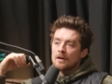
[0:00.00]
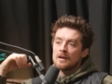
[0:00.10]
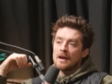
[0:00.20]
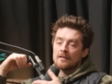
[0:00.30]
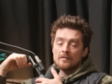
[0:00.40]

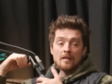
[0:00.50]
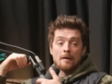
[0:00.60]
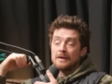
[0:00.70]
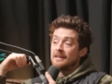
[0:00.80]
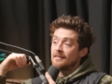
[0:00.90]
Yeah, so
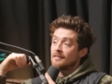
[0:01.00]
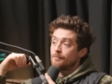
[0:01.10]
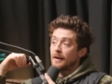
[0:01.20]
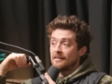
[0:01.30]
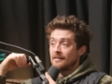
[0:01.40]
that means it's
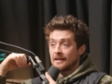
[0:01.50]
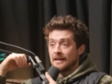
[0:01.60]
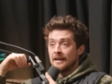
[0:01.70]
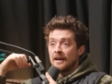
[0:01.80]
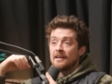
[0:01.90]

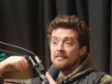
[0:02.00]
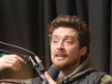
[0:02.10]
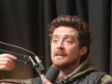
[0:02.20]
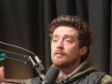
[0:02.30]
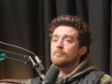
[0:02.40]

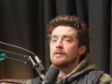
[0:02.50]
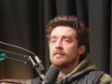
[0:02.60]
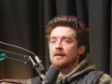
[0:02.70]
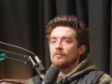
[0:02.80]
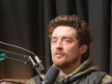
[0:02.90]
nearly
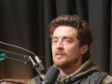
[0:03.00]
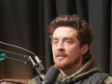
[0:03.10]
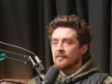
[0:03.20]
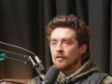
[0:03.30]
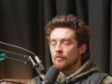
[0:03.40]
3,000
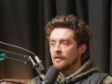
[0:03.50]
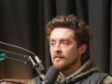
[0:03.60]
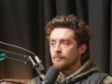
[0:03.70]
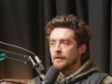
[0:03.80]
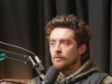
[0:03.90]
years old, and
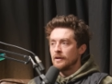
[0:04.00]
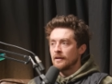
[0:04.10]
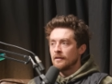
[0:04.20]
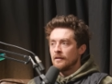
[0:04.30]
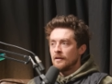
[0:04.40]
it's a building,
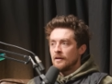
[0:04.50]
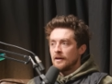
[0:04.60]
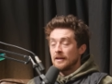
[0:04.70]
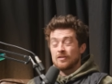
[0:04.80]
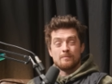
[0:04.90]

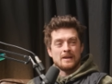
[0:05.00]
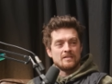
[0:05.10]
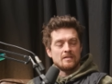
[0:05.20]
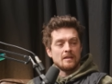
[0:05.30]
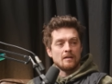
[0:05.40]
and it just
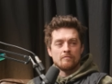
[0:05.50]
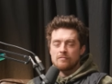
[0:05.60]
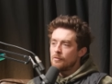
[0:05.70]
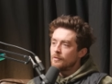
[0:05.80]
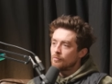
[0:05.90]
makes you think like
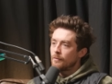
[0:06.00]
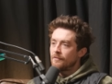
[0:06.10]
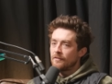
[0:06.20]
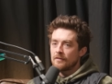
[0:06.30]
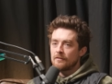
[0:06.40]
Romans were
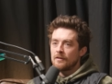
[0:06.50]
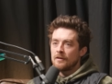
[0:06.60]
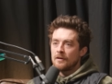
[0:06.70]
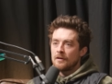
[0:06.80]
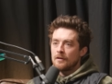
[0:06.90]

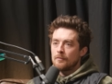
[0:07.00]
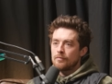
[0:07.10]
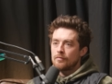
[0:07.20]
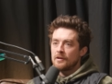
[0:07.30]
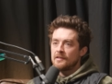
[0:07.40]

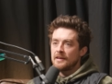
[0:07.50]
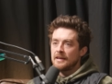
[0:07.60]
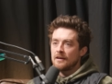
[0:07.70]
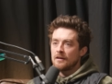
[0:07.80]
pretty.